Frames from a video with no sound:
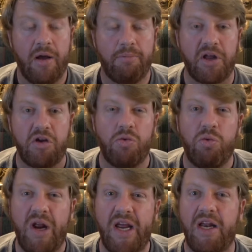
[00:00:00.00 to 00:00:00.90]
But you
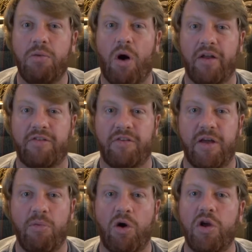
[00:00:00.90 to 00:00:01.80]
really want
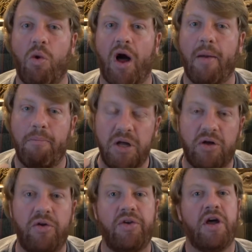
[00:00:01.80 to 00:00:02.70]
something more. You want to
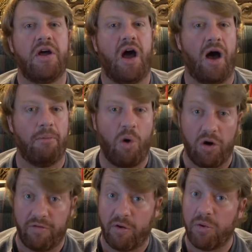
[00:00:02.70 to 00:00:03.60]
build a,
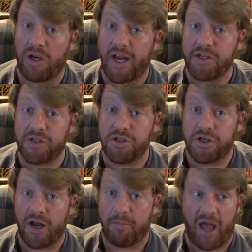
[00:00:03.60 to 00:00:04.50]
more of a relationship.